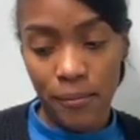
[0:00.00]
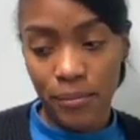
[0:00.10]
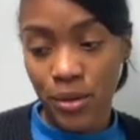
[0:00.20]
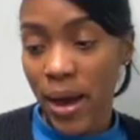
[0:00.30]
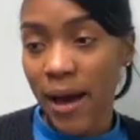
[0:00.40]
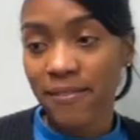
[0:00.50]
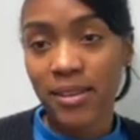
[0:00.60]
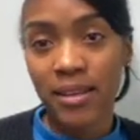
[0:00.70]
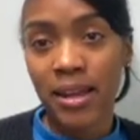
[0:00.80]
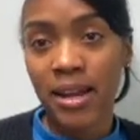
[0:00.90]
You have to
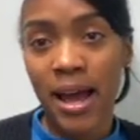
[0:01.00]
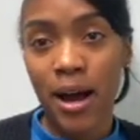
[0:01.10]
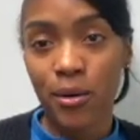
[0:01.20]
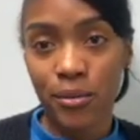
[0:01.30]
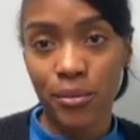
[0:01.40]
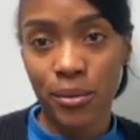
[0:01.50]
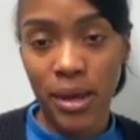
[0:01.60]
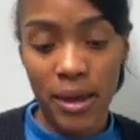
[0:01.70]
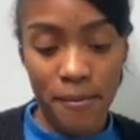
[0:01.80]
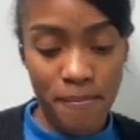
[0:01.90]
let it out,
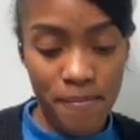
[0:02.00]
okay?